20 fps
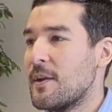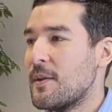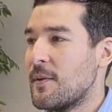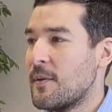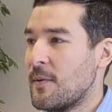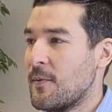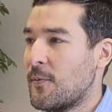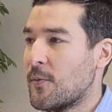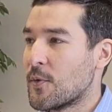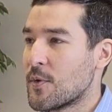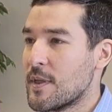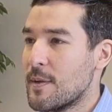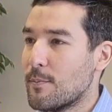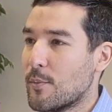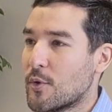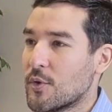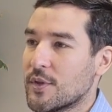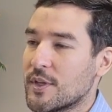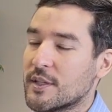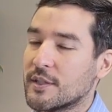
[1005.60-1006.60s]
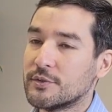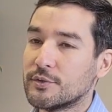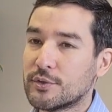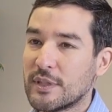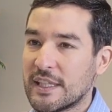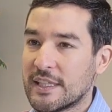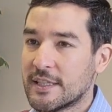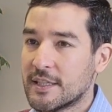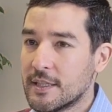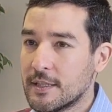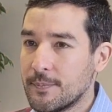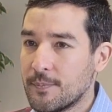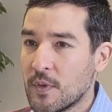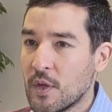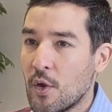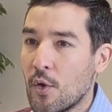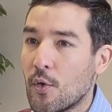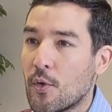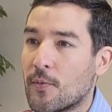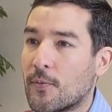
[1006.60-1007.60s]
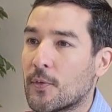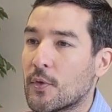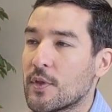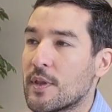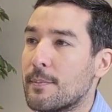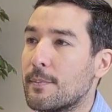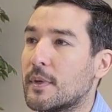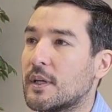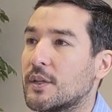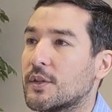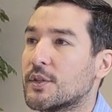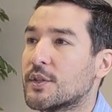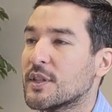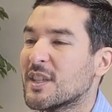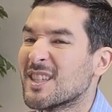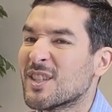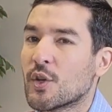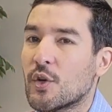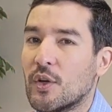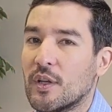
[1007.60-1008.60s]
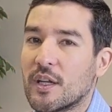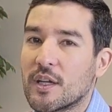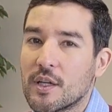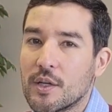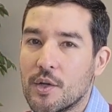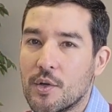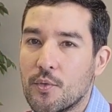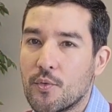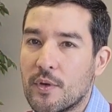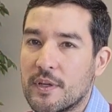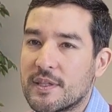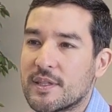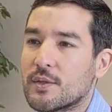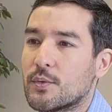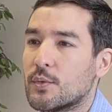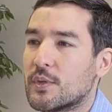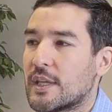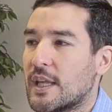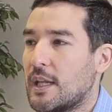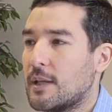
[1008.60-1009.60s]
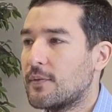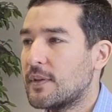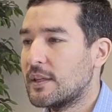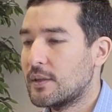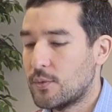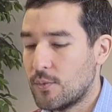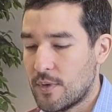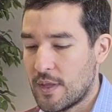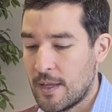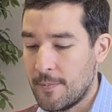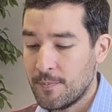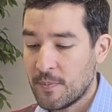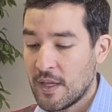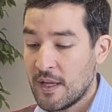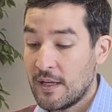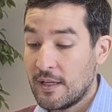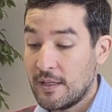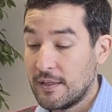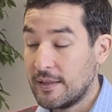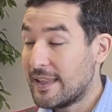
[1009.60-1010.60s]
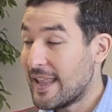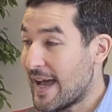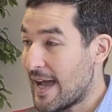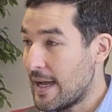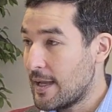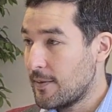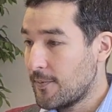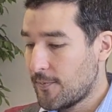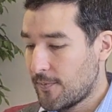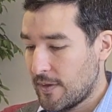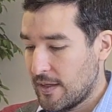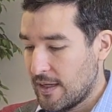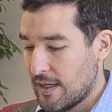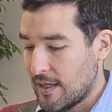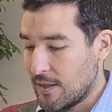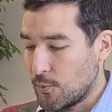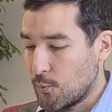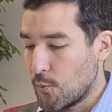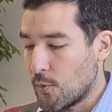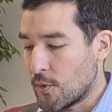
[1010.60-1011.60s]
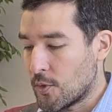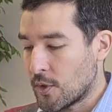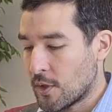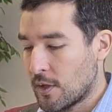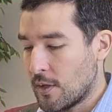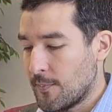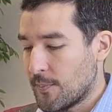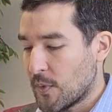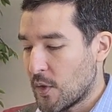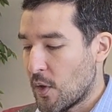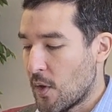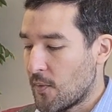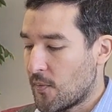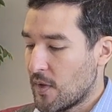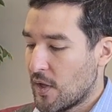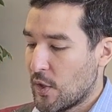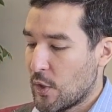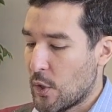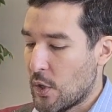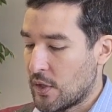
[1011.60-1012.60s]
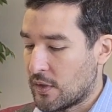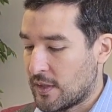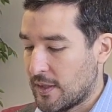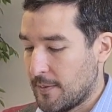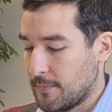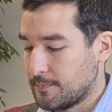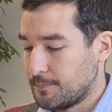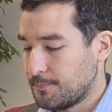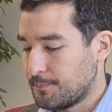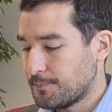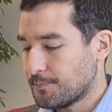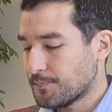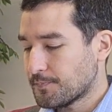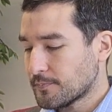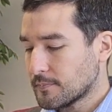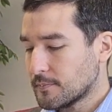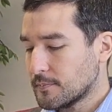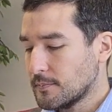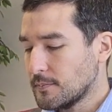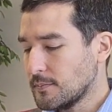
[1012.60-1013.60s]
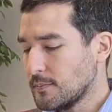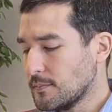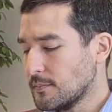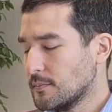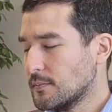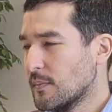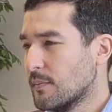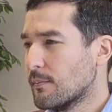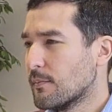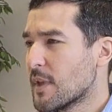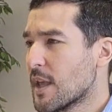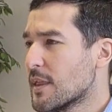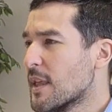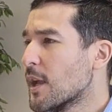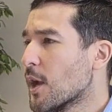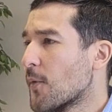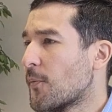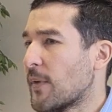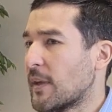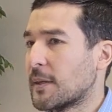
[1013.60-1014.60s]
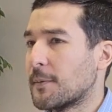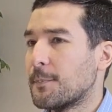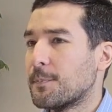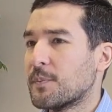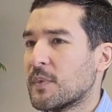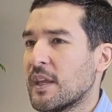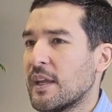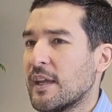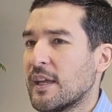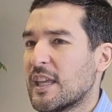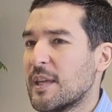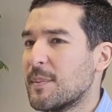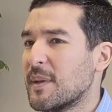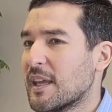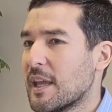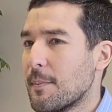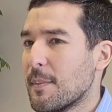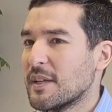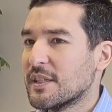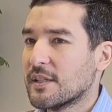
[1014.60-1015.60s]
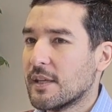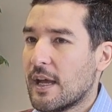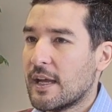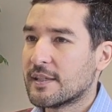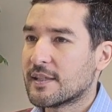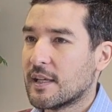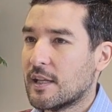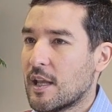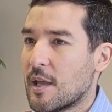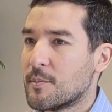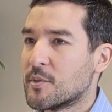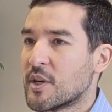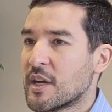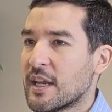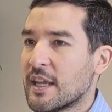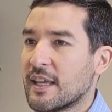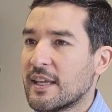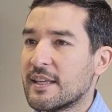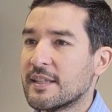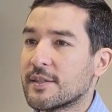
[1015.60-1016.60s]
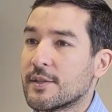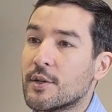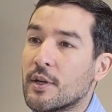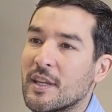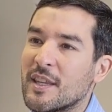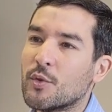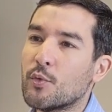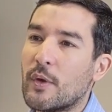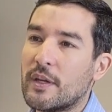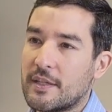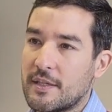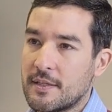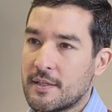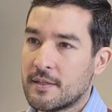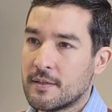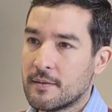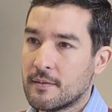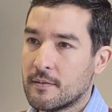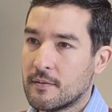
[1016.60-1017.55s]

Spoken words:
for the modern reader or for the modern scholar who wants to delve into the life and work of Goethe. Think of it. He became a celebrity in his early 20s.